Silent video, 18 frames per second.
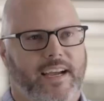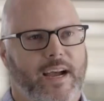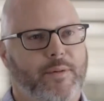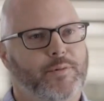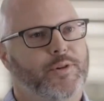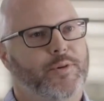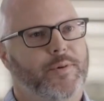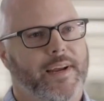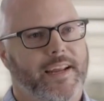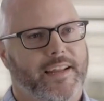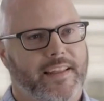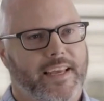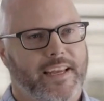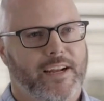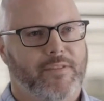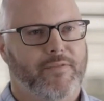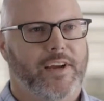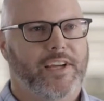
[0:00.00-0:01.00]
I'm
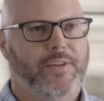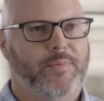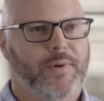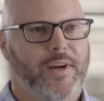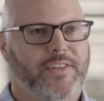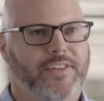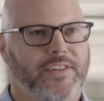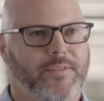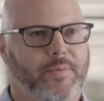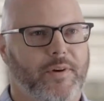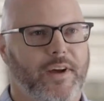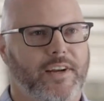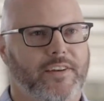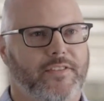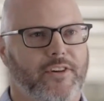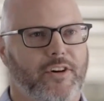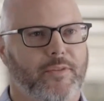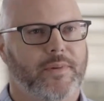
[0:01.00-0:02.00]
Taran. I'm Vice President of Product
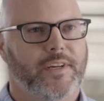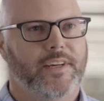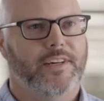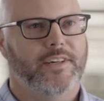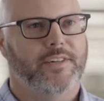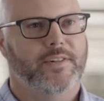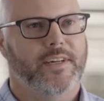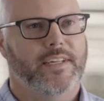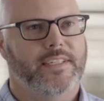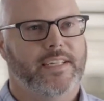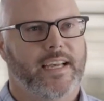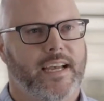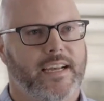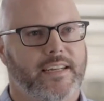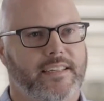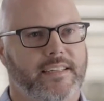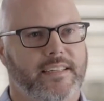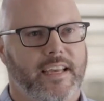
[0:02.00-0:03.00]
Development here at
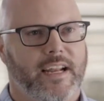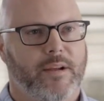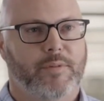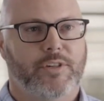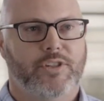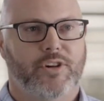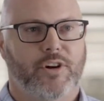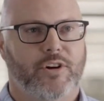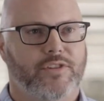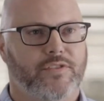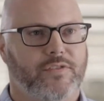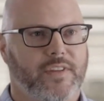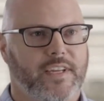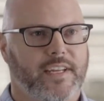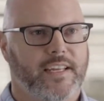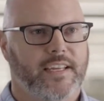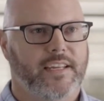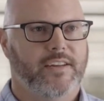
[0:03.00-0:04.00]
Transact, and I'm in charge of
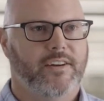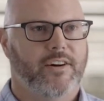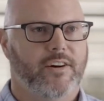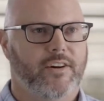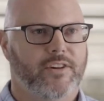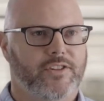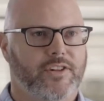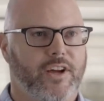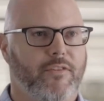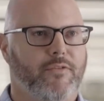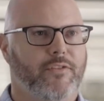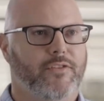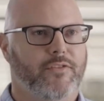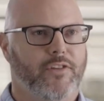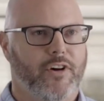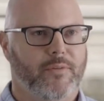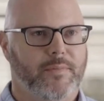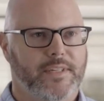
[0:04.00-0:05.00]
leading our software
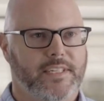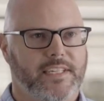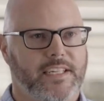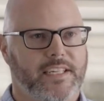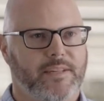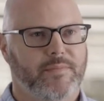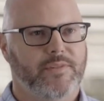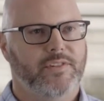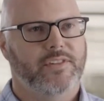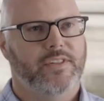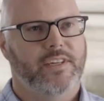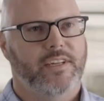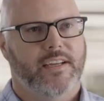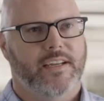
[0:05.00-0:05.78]
development teams.